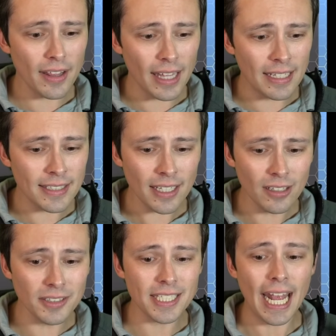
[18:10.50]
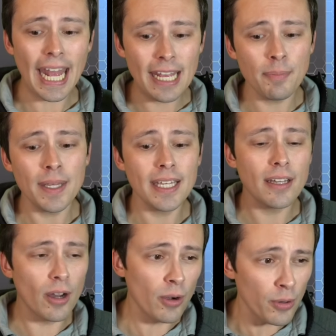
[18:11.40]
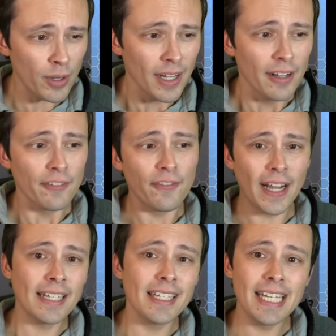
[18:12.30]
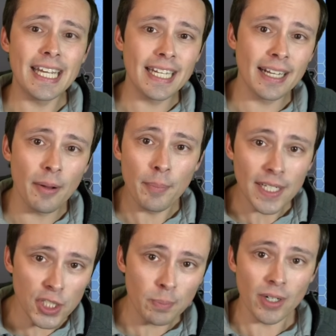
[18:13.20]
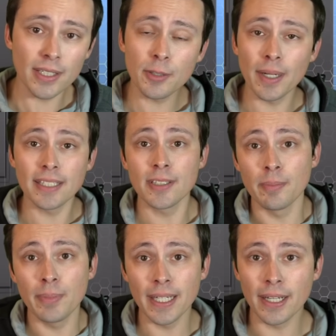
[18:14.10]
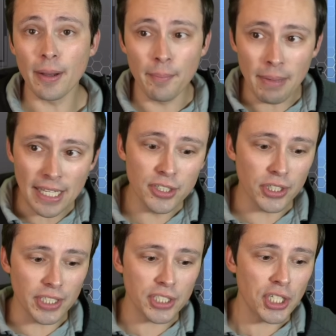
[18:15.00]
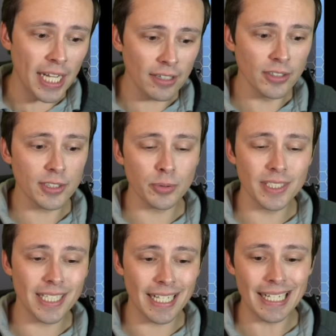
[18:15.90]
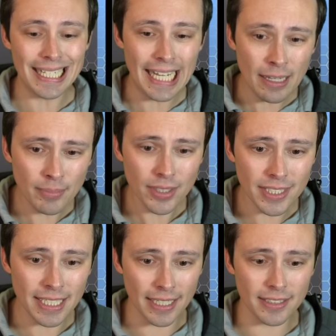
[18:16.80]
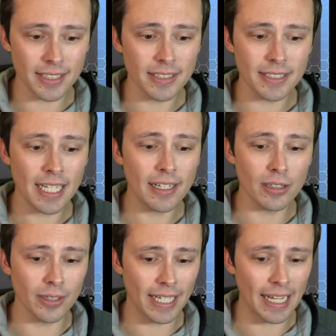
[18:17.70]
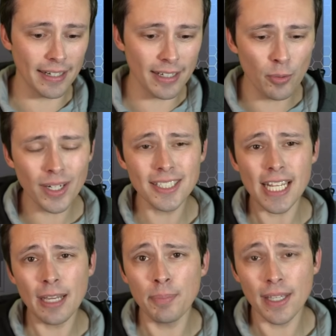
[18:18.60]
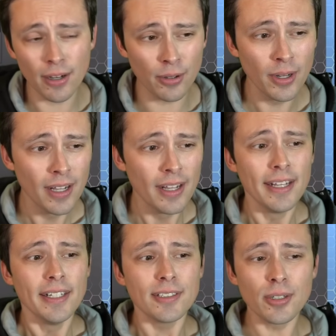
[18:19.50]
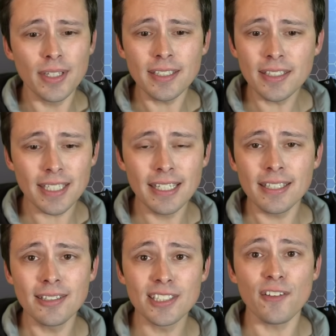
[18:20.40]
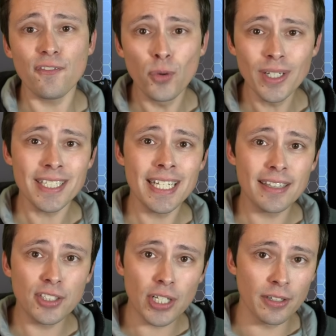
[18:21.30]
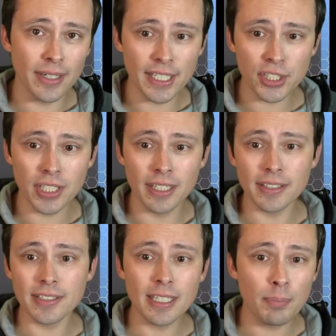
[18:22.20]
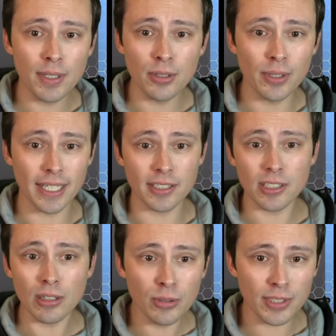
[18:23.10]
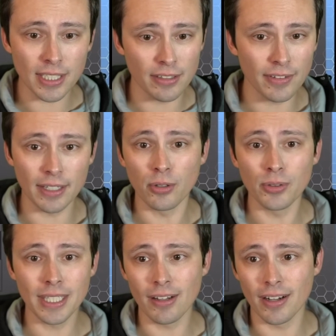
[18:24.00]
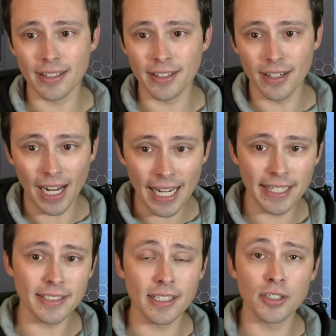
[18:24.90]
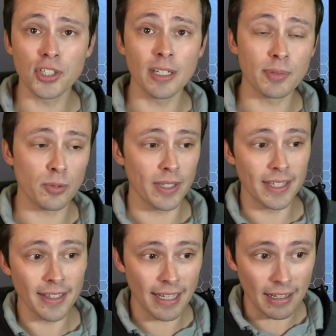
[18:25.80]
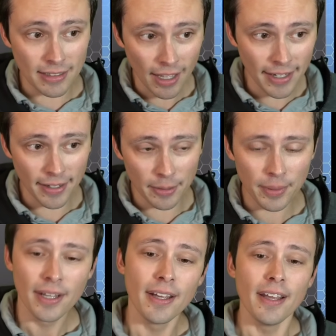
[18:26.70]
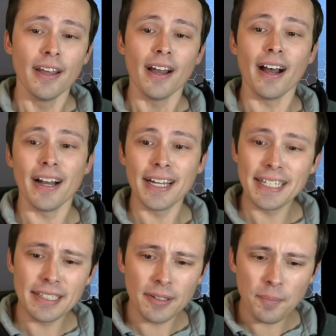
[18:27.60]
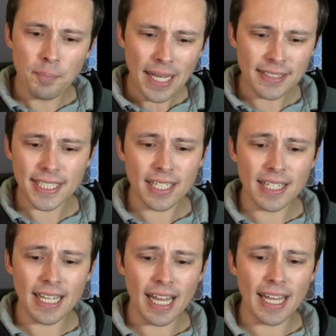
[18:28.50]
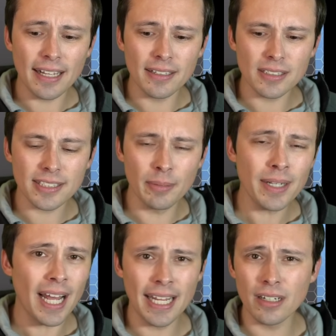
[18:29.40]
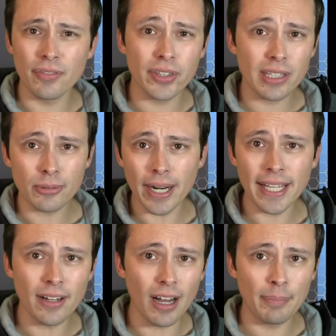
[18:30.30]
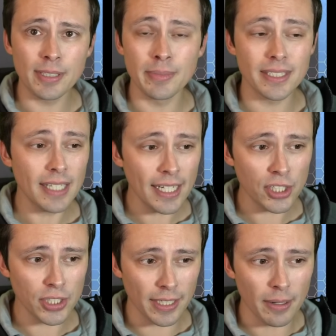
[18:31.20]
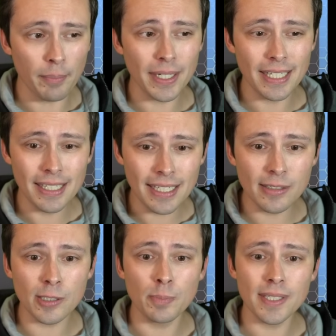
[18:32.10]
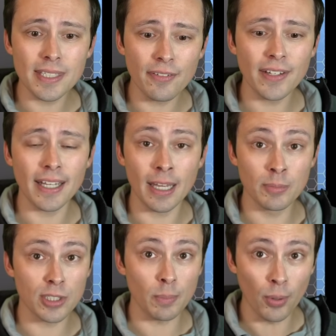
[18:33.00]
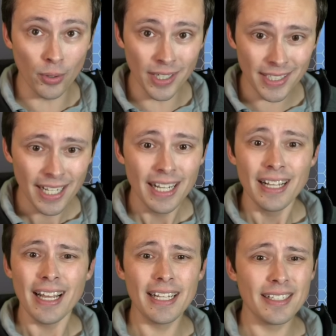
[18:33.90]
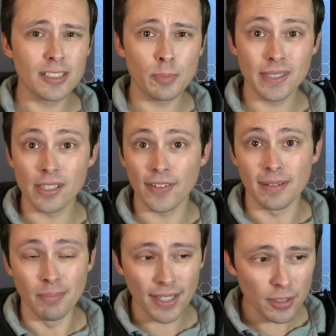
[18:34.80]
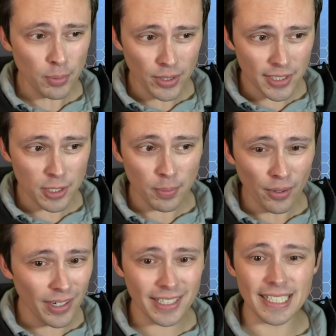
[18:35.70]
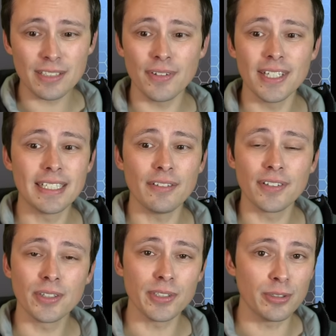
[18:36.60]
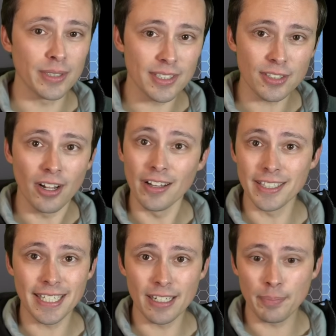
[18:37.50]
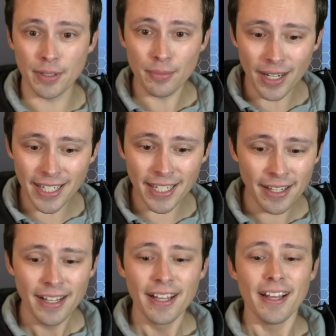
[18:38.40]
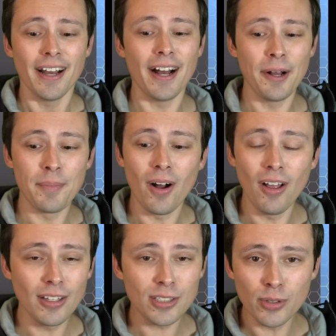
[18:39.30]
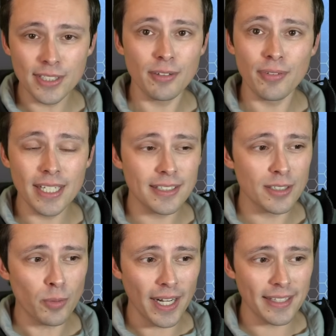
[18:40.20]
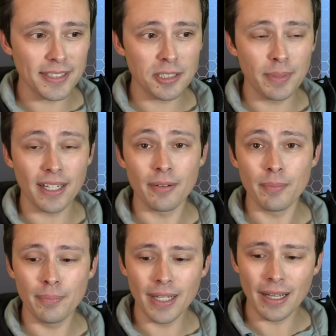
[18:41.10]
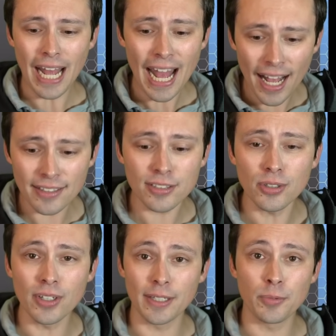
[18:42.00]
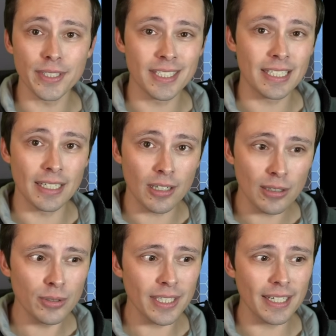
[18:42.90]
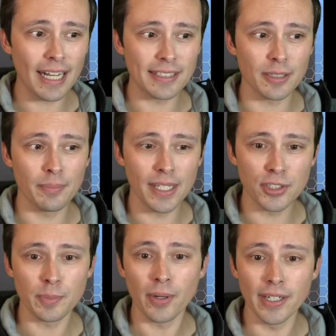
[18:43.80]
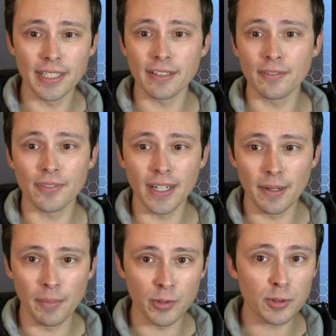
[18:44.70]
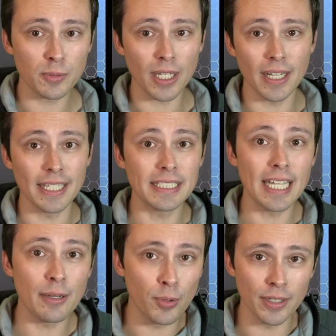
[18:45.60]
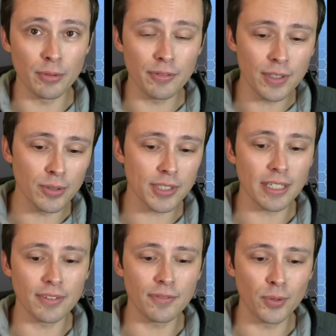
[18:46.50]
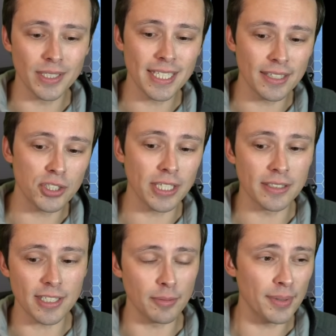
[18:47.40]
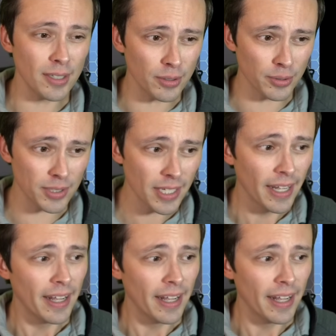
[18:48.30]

Intel's APO finally getting benchmarked by some big major channels. We're seeing Gamers Nexus take a look at it. Now, what is APO? So this is Intel's 14th generation CPU exclusive and only on their highest end chips within that lineup. Uh, basically a some kind of thread optimization, but it needs specific game support. It needs specific motherboard support. It's very difficult to install and get up and running. Um, all sorts of reasons why this is a big hassle and wasn't included as a major part of uh, most uh, day one reviews of the 14th gen CPUs.